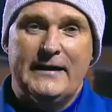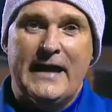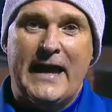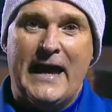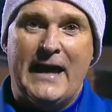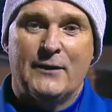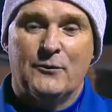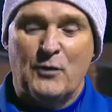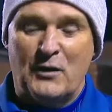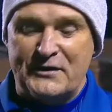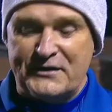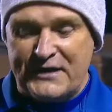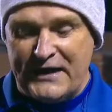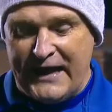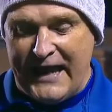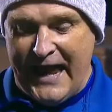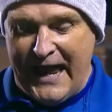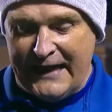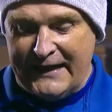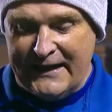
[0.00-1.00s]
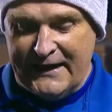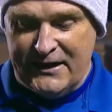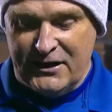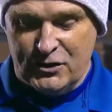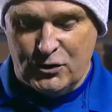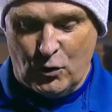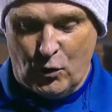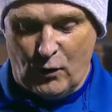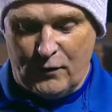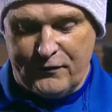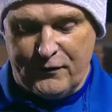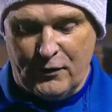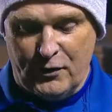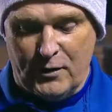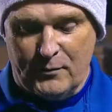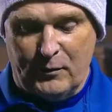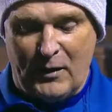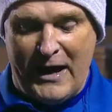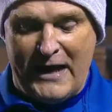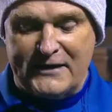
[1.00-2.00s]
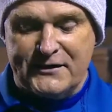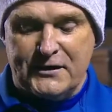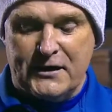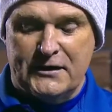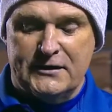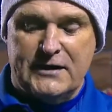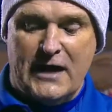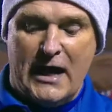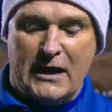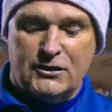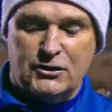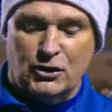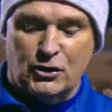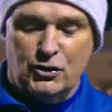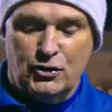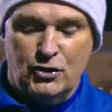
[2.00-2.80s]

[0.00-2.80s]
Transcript: Yeah, and once again, it is Ortho Nebraska. Dr.